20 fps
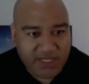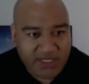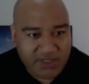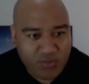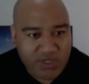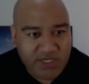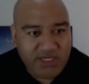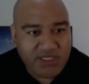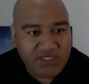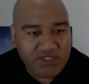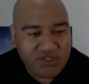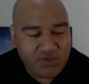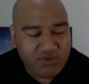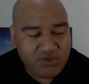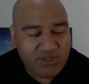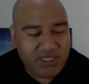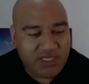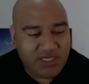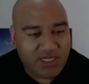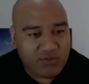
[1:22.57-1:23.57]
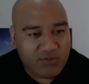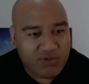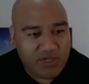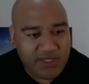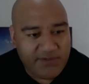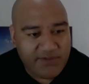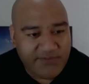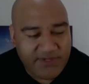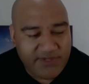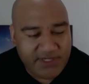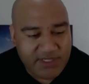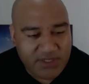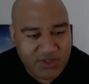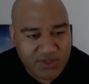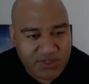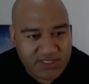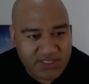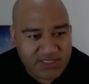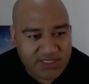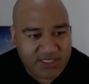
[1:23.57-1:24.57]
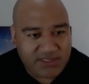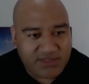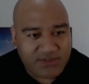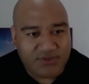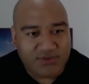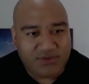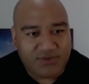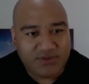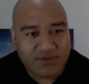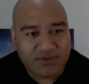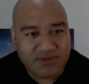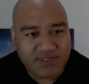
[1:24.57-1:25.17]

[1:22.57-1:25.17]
And when did you arrive in New Zealand, Katu?